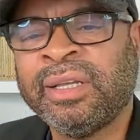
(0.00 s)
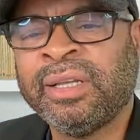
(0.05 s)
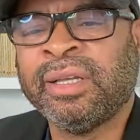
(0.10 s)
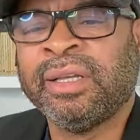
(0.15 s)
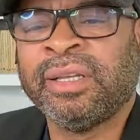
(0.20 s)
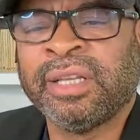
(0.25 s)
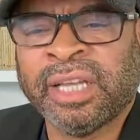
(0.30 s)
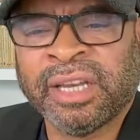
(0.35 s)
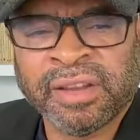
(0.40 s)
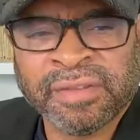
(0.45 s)

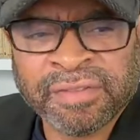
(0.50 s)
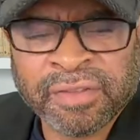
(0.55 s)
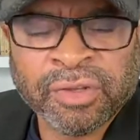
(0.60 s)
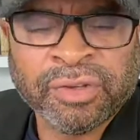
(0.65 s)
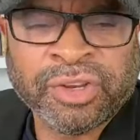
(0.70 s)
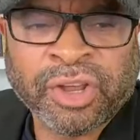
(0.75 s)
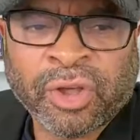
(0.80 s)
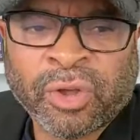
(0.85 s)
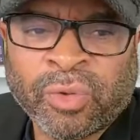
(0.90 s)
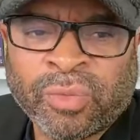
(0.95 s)
And if you
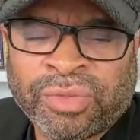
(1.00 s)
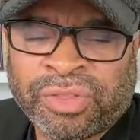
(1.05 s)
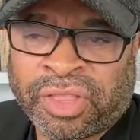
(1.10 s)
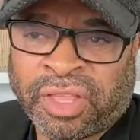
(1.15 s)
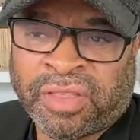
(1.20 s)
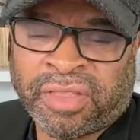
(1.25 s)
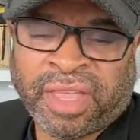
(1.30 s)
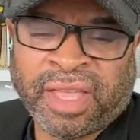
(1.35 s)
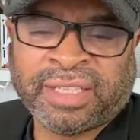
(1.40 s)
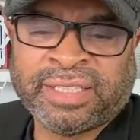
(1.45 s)
don't, then
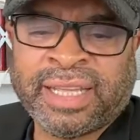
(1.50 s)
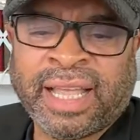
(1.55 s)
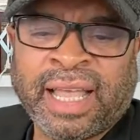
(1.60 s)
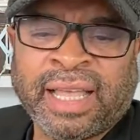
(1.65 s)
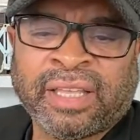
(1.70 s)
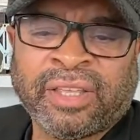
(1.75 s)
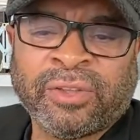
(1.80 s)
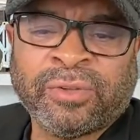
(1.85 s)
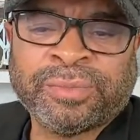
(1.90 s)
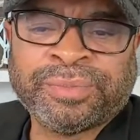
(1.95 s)
they
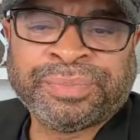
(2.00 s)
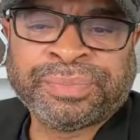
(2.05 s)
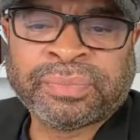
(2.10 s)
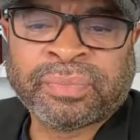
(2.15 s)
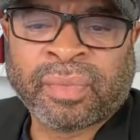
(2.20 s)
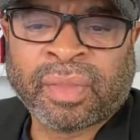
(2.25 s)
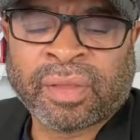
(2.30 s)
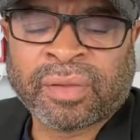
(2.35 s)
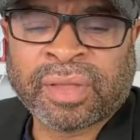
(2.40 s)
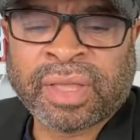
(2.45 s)
attack you.
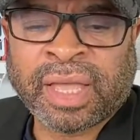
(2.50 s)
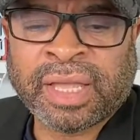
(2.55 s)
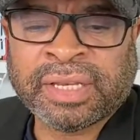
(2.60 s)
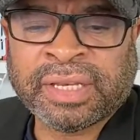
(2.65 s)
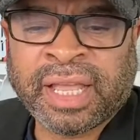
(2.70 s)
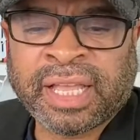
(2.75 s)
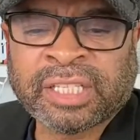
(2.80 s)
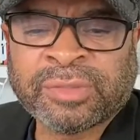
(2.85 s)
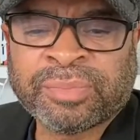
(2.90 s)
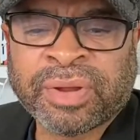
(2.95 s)
Okay,
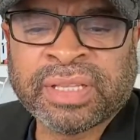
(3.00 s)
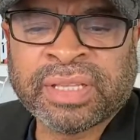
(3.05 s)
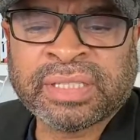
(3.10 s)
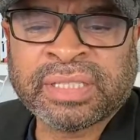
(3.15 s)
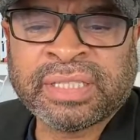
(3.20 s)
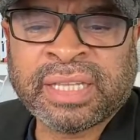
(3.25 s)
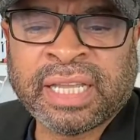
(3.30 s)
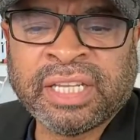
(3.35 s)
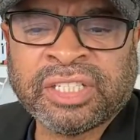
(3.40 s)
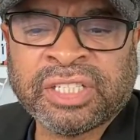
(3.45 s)
next,
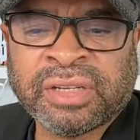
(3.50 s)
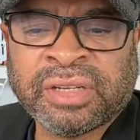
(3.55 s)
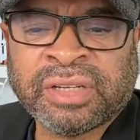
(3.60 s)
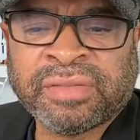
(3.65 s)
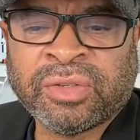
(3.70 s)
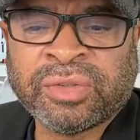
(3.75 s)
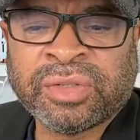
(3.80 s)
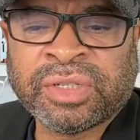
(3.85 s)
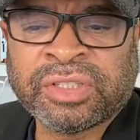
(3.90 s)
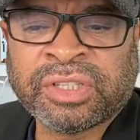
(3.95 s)
presentation of
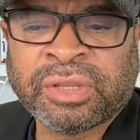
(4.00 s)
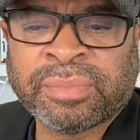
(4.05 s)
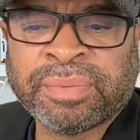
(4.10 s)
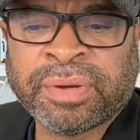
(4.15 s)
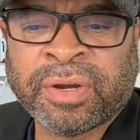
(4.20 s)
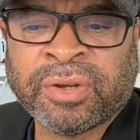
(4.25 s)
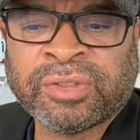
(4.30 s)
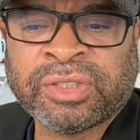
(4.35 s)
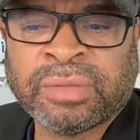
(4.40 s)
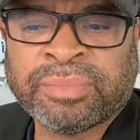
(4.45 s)
illness. The
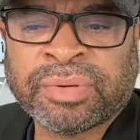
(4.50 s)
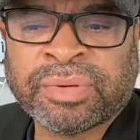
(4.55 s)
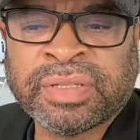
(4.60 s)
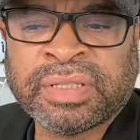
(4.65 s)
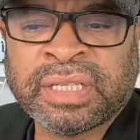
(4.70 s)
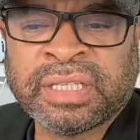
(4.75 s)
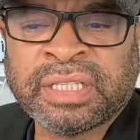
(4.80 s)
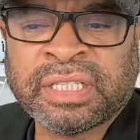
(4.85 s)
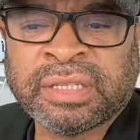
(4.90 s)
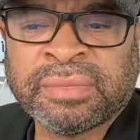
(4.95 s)
person
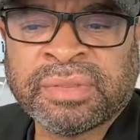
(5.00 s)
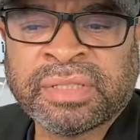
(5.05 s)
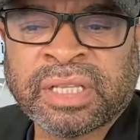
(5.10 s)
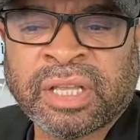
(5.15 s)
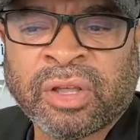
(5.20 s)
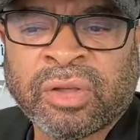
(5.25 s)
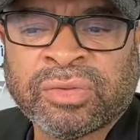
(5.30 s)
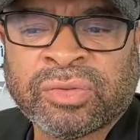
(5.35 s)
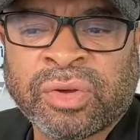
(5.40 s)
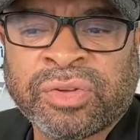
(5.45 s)
presents
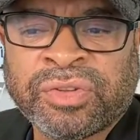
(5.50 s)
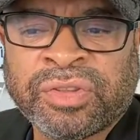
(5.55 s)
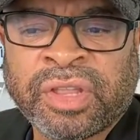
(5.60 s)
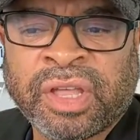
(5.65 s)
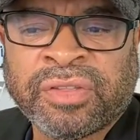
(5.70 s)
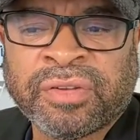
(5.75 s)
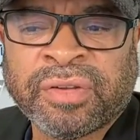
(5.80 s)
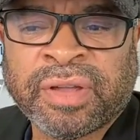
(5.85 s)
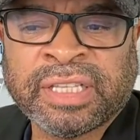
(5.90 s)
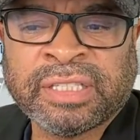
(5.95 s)
themselves or
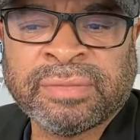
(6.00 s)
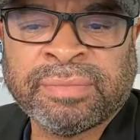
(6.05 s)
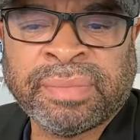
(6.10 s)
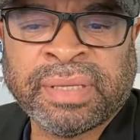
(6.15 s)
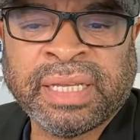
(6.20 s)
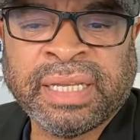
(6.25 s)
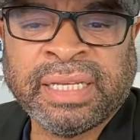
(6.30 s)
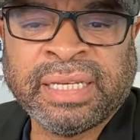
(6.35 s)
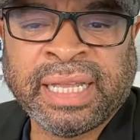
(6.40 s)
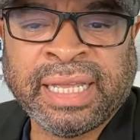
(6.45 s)
another as
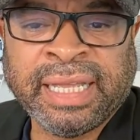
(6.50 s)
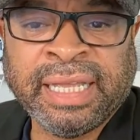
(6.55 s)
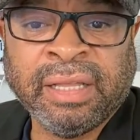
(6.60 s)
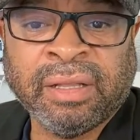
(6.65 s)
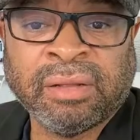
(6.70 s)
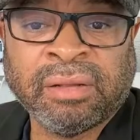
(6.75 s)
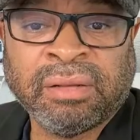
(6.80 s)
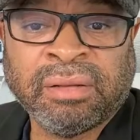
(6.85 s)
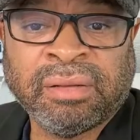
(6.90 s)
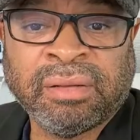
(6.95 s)
being
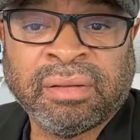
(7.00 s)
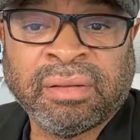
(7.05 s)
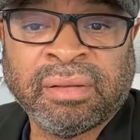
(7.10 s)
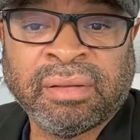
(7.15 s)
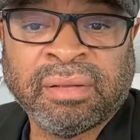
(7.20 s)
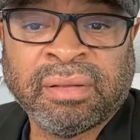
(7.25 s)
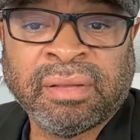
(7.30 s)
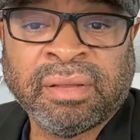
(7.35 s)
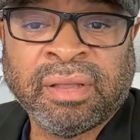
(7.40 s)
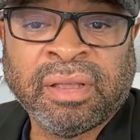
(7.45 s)
ill
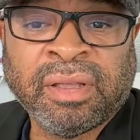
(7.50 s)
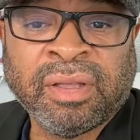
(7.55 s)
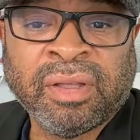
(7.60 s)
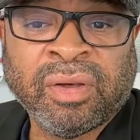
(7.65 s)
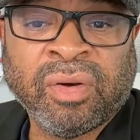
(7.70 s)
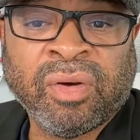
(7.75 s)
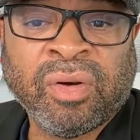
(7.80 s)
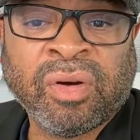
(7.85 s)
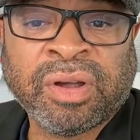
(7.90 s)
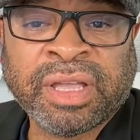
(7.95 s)

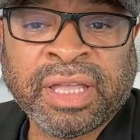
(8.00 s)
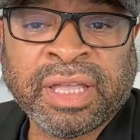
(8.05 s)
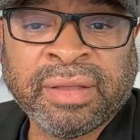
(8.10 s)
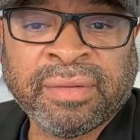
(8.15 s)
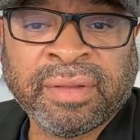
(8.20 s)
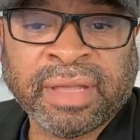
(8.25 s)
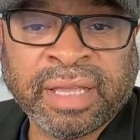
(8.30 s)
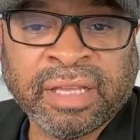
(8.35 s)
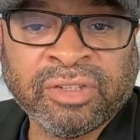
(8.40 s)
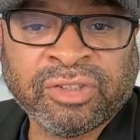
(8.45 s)
or
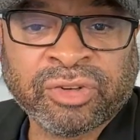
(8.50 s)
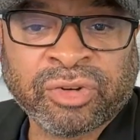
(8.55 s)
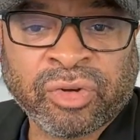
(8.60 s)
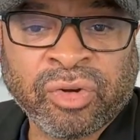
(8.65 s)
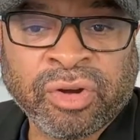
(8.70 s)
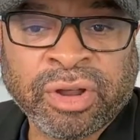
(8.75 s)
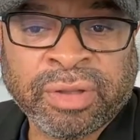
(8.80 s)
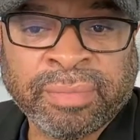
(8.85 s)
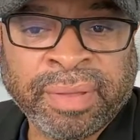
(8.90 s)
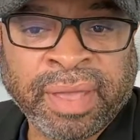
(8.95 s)
injured or
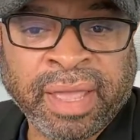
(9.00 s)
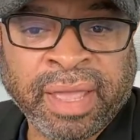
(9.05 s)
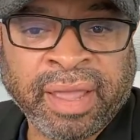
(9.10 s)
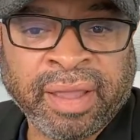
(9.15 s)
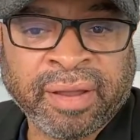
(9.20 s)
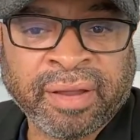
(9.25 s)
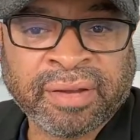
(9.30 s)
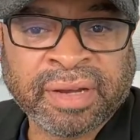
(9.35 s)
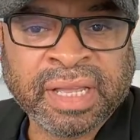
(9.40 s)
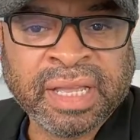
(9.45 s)

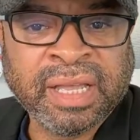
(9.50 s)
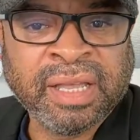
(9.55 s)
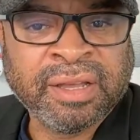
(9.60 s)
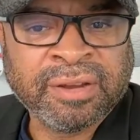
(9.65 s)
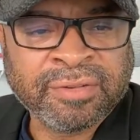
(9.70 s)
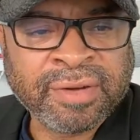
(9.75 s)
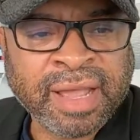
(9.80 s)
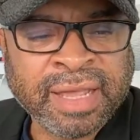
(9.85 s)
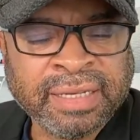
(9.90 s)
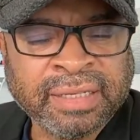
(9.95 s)
impaired.
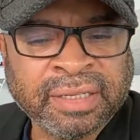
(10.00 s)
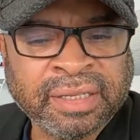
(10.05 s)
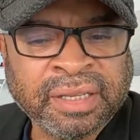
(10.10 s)
Right.